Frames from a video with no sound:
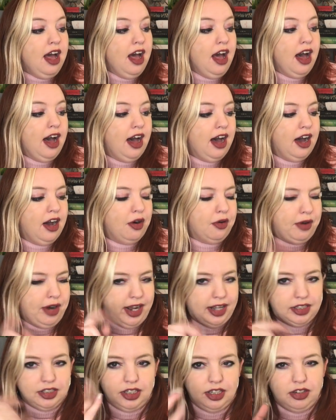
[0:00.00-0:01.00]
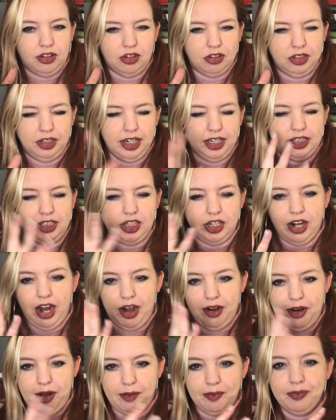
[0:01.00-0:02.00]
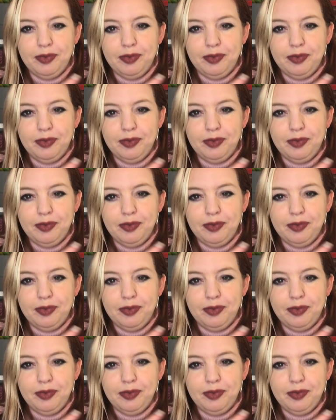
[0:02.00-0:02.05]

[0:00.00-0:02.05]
Uh, or next, early next year, I don't know.